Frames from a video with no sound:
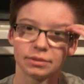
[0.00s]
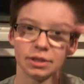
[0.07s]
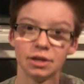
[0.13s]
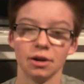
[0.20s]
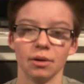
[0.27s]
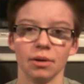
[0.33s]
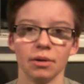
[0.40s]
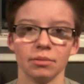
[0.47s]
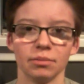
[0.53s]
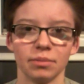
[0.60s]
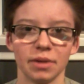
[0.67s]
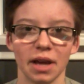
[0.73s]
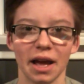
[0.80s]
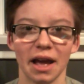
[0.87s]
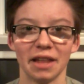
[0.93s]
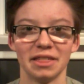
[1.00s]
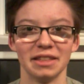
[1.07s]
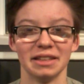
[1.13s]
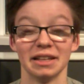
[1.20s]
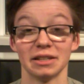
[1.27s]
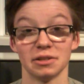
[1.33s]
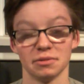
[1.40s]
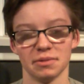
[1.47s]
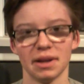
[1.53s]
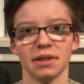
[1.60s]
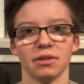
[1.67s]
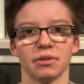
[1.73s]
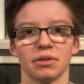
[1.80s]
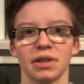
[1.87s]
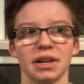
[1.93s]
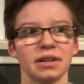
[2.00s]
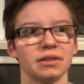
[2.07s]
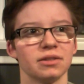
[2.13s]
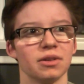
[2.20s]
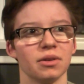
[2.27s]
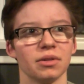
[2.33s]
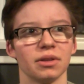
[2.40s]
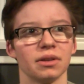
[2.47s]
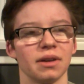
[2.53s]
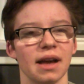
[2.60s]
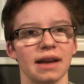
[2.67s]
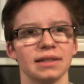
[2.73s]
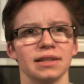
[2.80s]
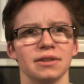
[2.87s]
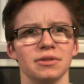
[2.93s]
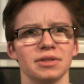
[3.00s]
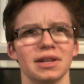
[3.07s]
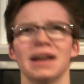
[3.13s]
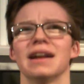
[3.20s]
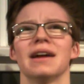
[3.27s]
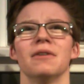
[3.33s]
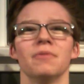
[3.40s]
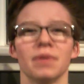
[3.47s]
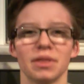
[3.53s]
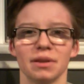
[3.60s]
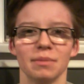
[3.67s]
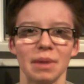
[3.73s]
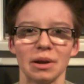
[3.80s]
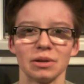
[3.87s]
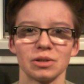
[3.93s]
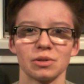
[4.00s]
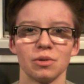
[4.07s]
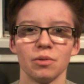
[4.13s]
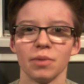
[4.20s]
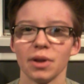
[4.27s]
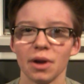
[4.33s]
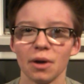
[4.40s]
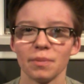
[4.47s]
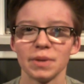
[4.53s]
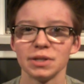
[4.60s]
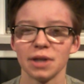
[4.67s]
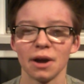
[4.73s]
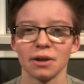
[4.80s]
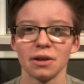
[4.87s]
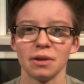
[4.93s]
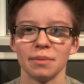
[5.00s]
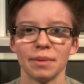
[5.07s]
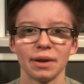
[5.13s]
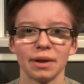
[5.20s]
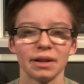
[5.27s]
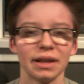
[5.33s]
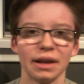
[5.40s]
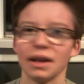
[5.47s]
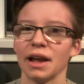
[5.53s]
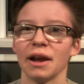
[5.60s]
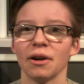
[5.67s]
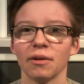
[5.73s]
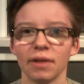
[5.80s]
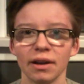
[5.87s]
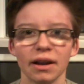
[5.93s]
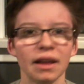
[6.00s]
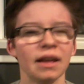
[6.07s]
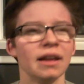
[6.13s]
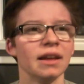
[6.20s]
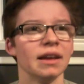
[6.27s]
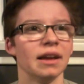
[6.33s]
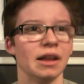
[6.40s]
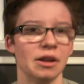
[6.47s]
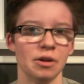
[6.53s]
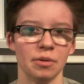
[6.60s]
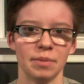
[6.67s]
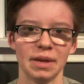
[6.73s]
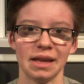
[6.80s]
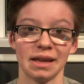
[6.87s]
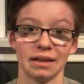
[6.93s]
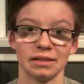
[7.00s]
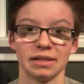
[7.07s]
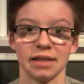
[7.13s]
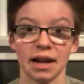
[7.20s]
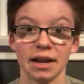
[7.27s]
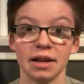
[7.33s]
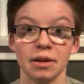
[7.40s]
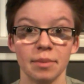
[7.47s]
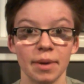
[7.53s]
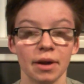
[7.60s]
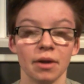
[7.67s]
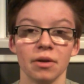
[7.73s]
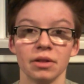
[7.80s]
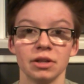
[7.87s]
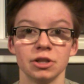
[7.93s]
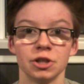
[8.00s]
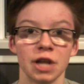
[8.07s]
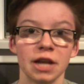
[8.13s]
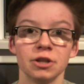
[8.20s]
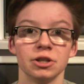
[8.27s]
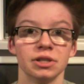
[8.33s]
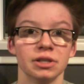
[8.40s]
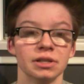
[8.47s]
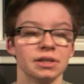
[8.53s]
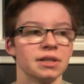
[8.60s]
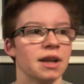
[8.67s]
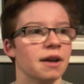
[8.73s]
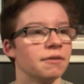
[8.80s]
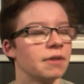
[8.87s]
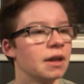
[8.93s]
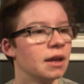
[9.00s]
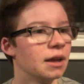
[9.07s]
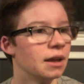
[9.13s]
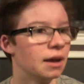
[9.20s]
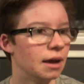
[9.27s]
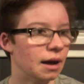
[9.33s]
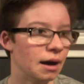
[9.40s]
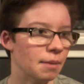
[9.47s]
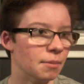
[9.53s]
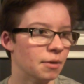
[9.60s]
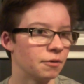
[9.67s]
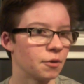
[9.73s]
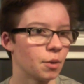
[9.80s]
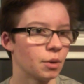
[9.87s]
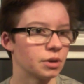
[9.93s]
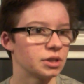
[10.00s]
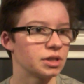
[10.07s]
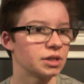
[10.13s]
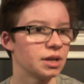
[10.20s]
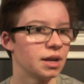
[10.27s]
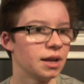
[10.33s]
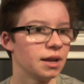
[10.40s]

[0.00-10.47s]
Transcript: I think that's a regular thing because all the guys I used to hang out with in middle school, we'd all be talking about leg hair and being excited about all these changes and stuff. Of course,